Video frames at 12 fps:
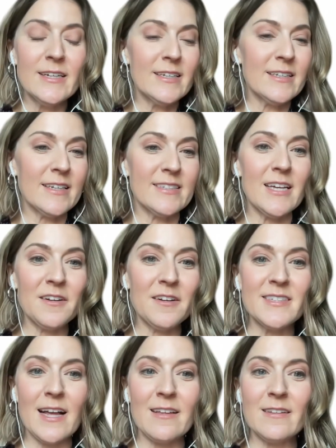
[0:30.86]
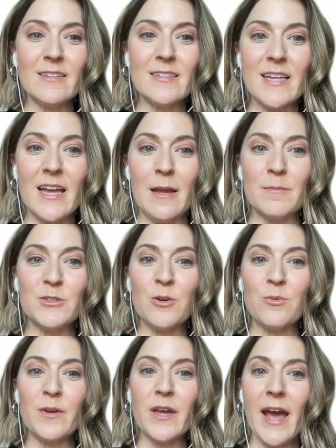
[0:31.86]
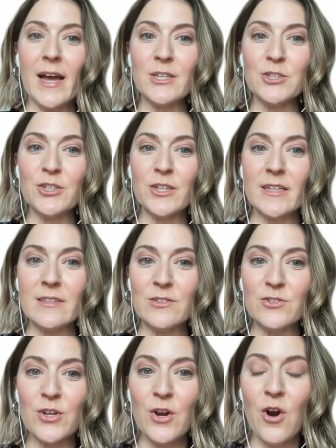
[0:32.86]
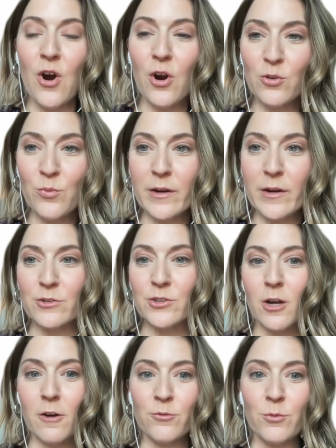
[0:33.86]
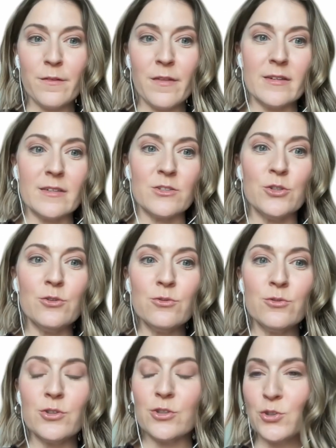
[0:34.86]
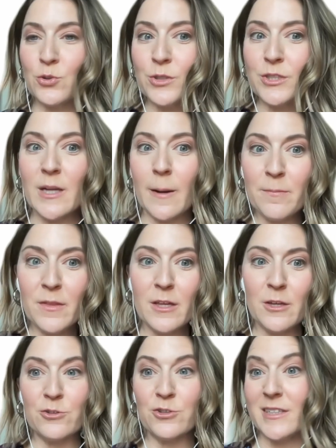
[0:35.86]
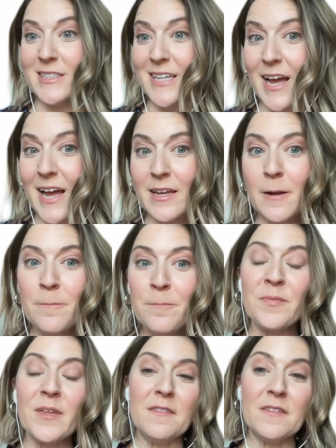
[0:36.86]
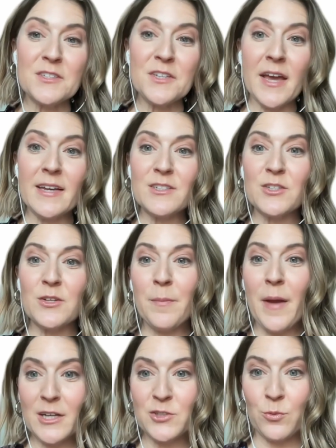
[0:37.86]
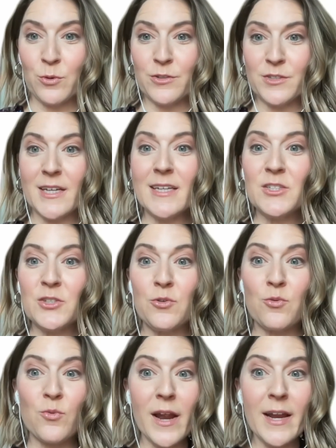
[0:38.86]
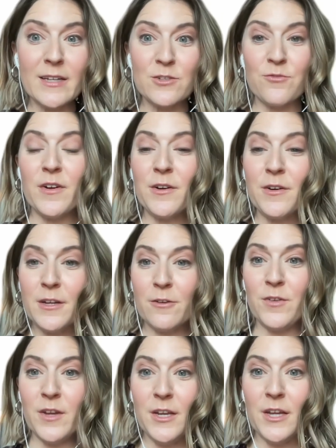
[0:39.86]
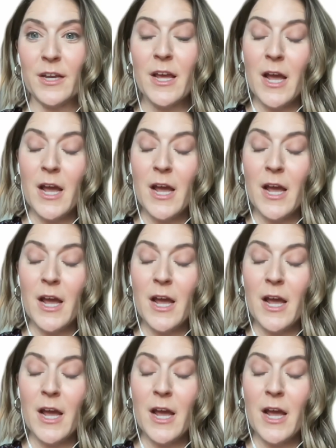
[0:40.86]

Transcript: They sound exactly the same. So cache is hardware or software that is used to store something, usually data, in this case, passwords. It's great, it's very convenient